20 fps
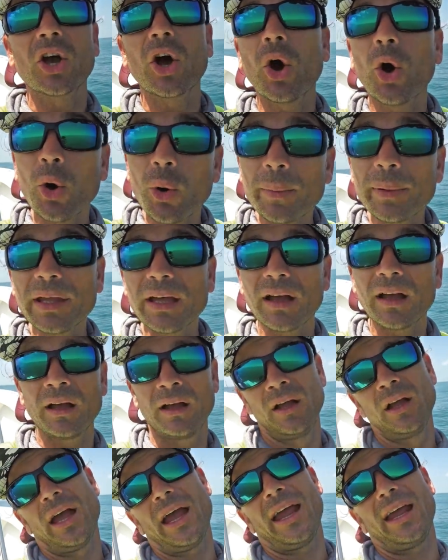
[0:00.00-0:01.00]
cobia
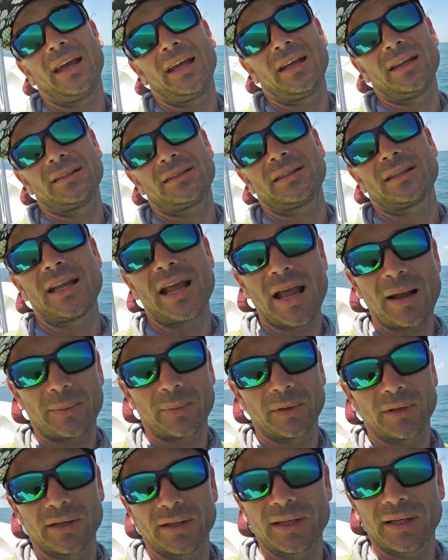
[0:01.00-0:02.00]
and
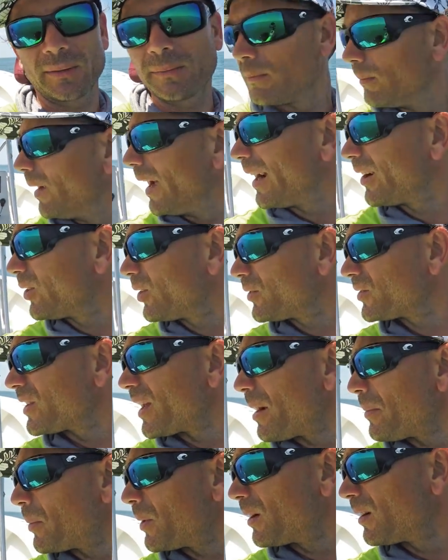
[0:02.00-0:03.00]
snapper. I think mangrove
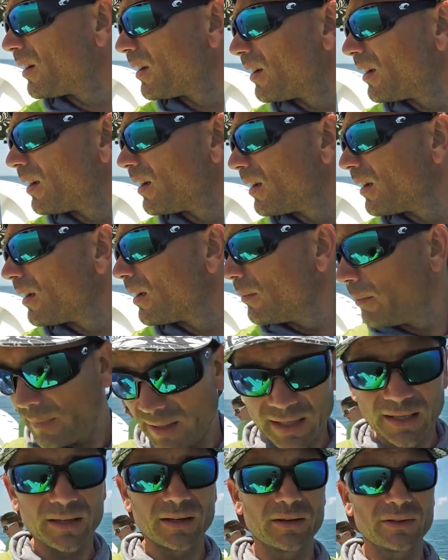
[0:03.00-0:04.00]
snapper?
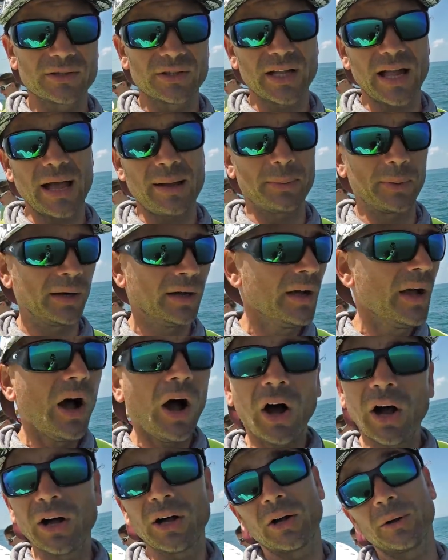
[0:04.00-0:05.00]
Mangrove snapper.
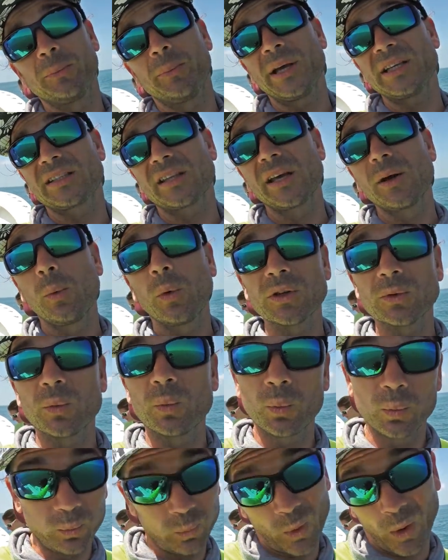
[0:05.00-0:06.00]
On basically what
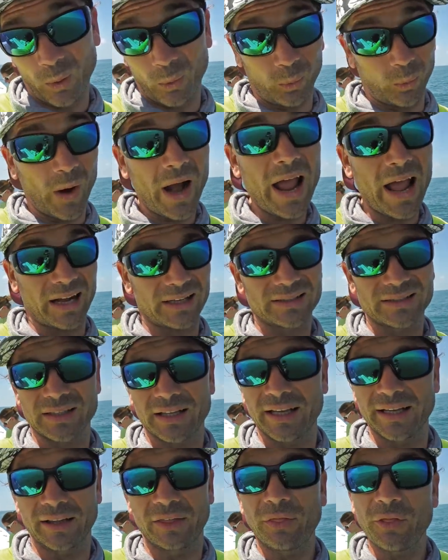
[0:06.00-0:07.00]
are wrecks,
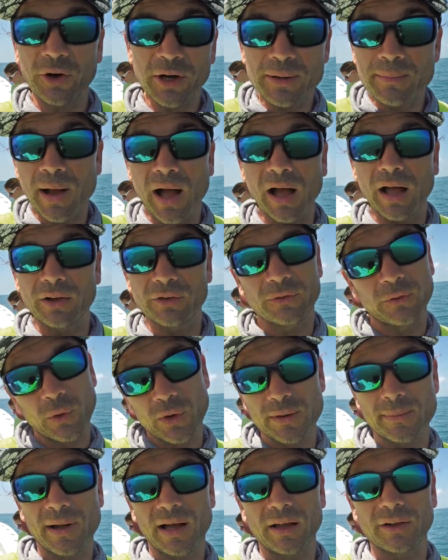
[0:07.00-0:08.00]
like 30 miles,
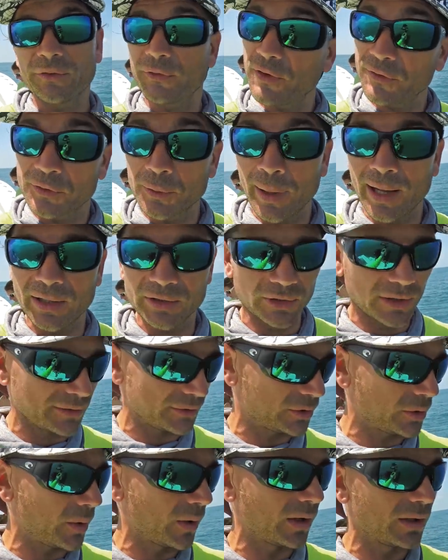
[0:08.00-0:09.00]
40 miles, 50 miles
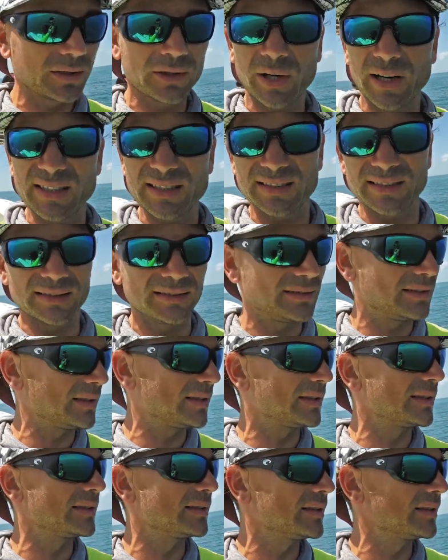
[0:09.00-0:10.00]
offshore. Crazy
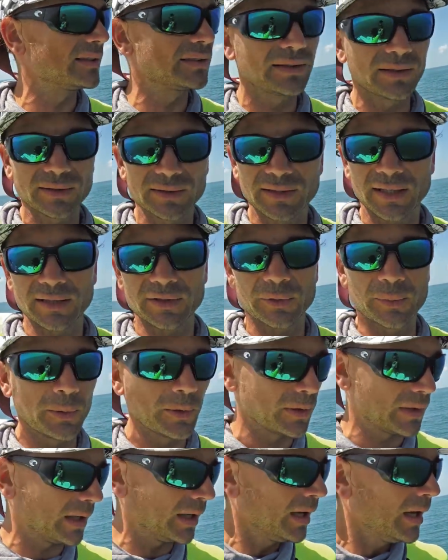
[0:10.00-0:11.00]
distances, so it's kind of
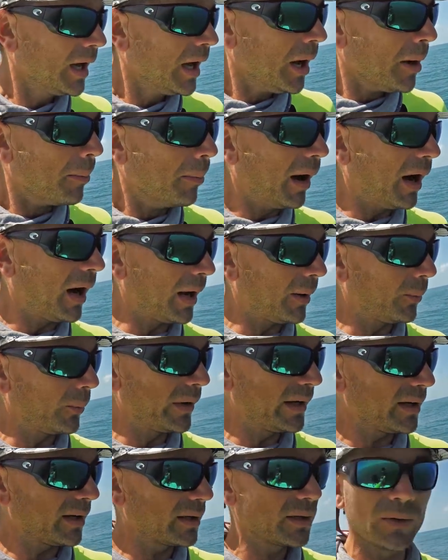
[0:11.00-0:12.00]
spooky. But
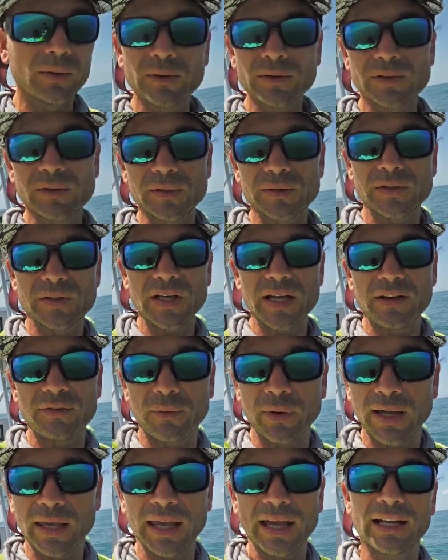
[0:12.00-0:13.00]
we are going to see if
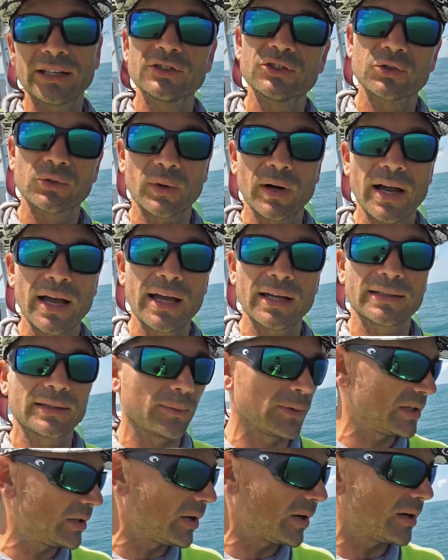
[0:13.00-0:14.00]
we can't drag
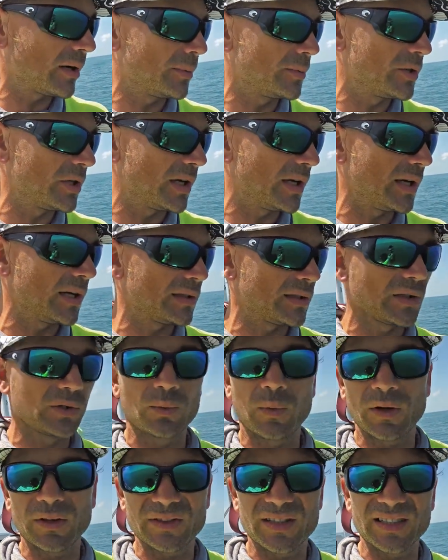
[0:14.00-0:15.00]
some of these hookup jigs,
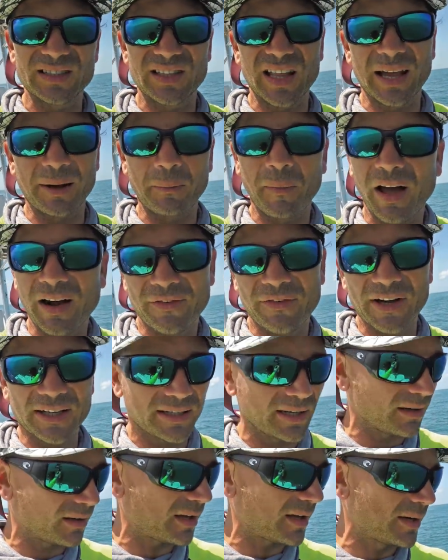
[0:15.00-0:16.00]
as well as these like modified
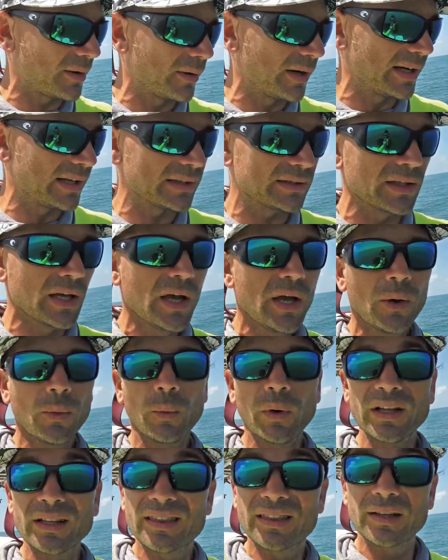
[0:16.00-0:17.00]
Carolina rigs
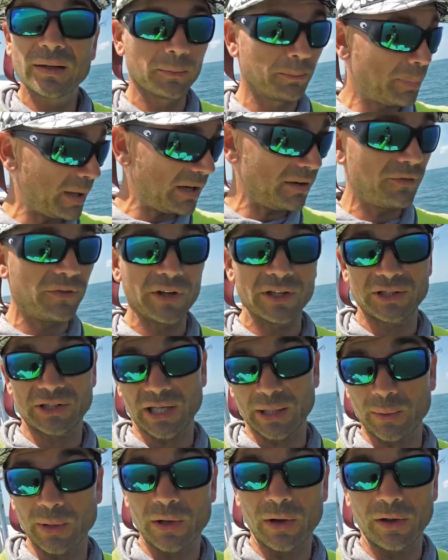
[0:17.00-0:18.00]
with pinfish,
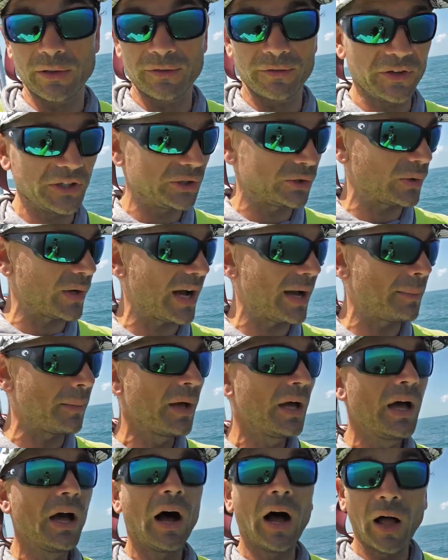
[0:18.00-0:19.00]
like we caught in the fish trap,
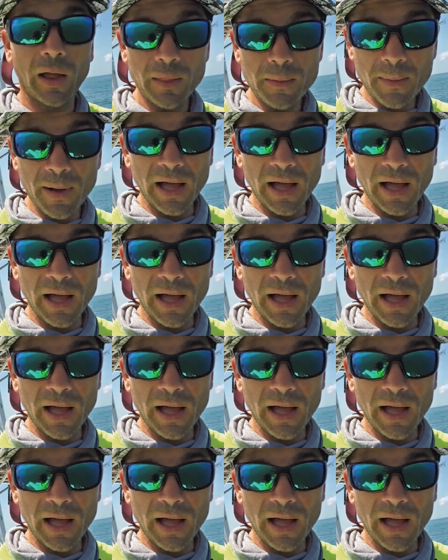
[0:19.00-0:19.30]
on the